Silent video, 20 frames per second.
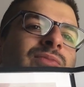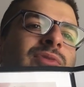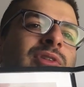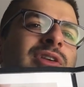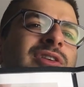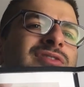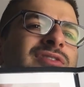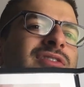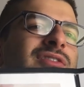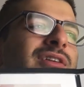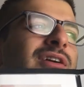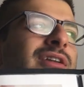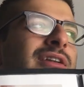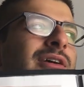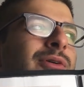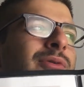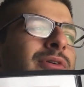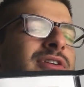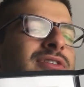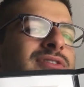Is it done now?
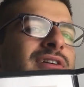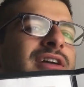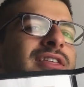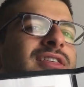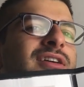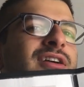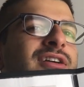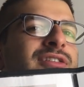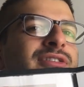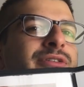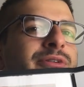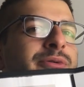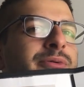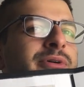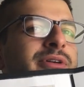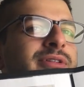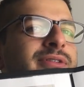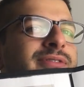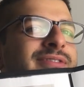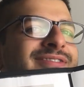Where is it? I think I threw
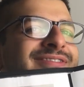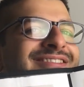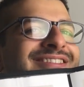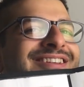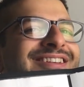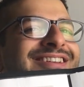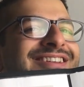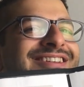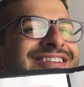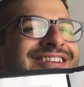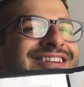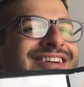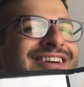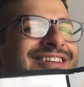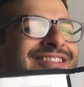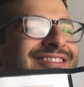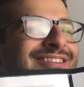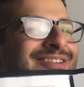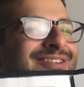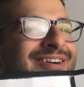it. I
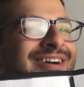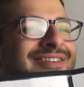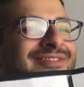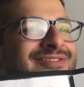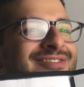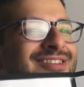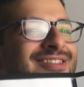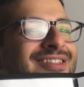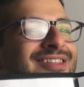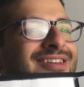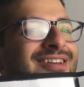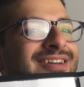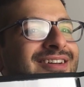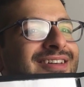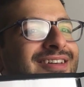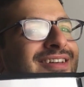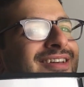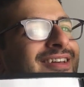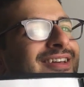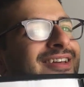threw everything.
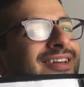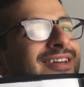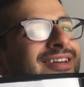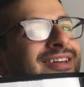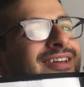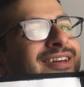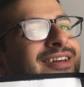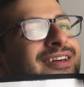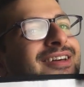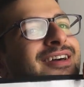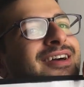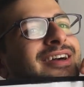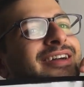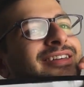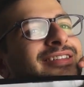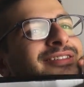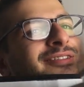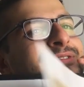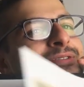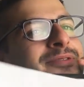I
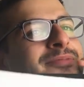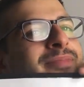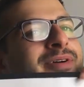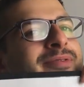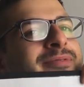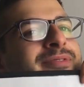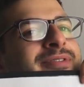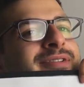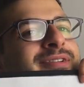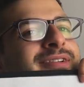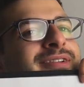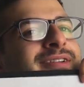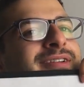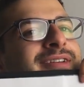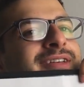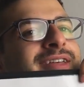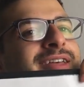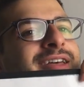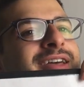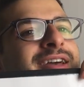threw all my work.
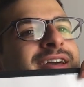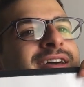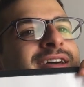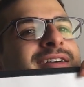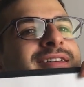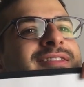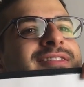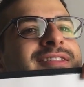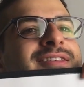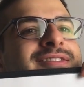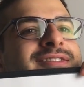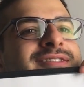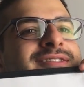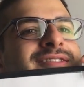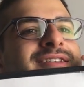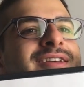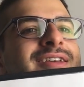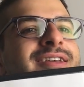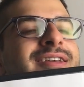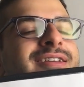This is
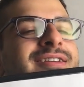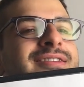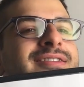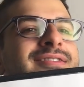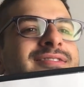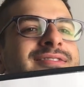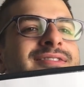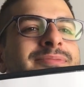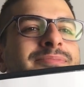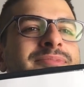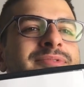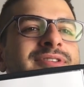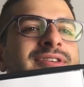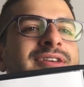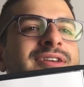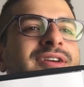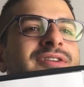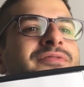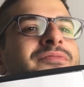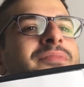a
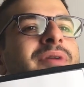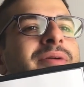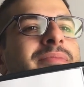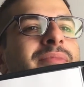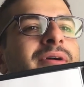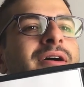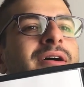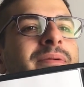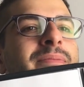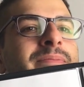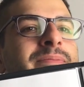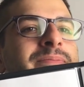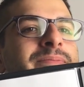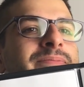diptych of my mom.